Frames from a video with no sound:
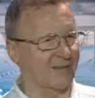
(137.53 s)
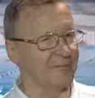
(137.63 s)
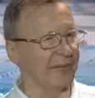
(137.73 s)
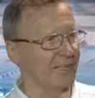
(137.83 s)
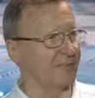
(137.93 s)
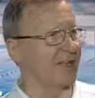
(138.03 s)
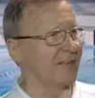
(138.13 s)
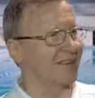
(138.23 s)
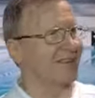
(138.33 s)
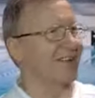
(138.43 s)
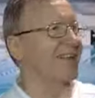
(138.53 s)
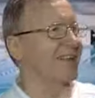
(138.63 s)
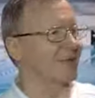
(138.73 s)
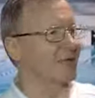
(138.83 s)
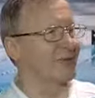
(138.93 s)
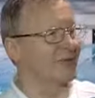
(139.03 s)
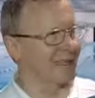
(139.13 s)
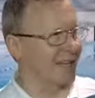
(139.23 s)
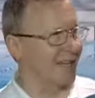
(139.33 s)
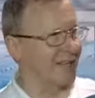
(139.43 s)
management uh,
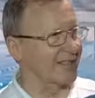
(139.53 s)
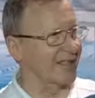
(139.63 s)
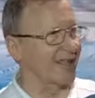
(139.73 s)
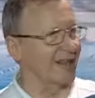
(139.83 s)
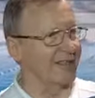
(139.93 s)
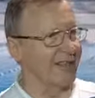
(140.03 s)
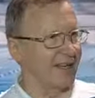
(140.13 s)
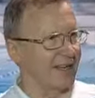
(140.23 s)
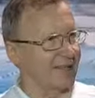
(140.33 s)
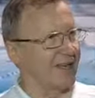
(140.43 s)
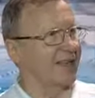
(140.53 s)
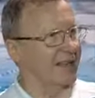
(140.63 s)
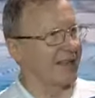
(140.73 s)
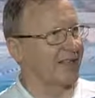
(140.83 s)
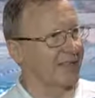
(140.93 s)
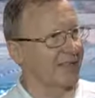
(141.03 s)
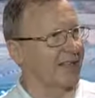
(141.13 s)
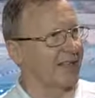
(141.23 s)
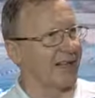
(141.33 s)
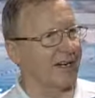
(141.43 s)
skills, and they are running that year
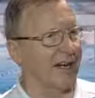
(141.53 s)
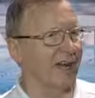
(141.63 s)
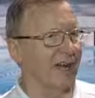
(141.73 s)
by year.